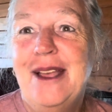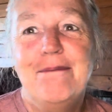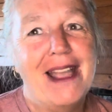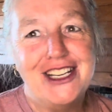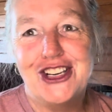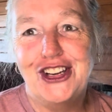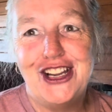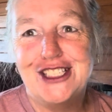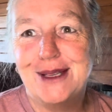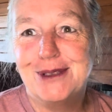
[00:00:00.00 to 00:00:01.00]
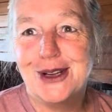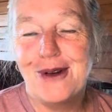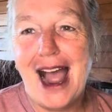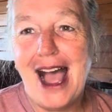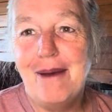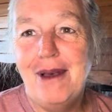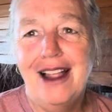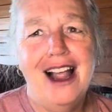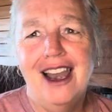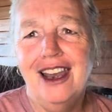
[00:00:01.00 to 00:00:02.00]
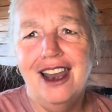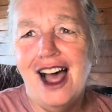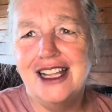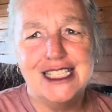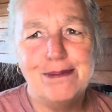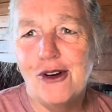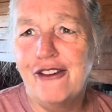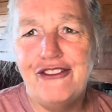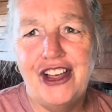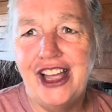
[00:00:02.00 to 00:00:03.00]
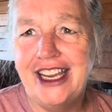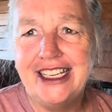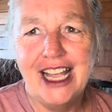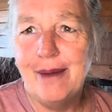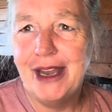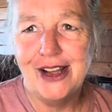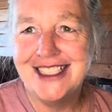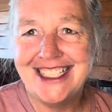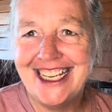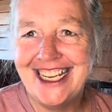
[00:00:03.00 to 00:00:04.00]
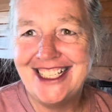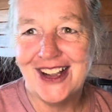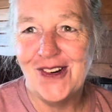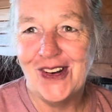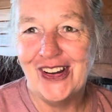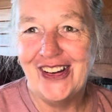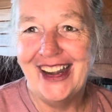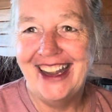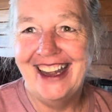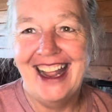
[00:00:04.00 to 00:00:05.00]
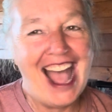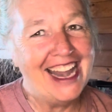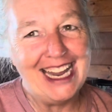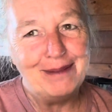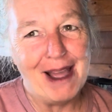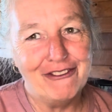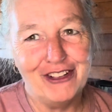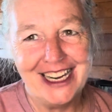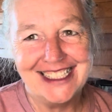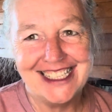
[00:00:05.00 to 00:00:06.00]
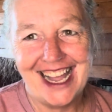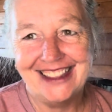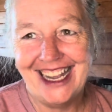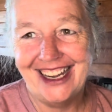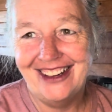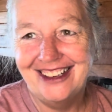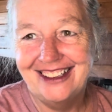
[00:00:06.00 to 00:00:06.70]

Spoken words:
Make sure you subscribe. Lots more fun coming on Cindy's Corner. I need my friends out there.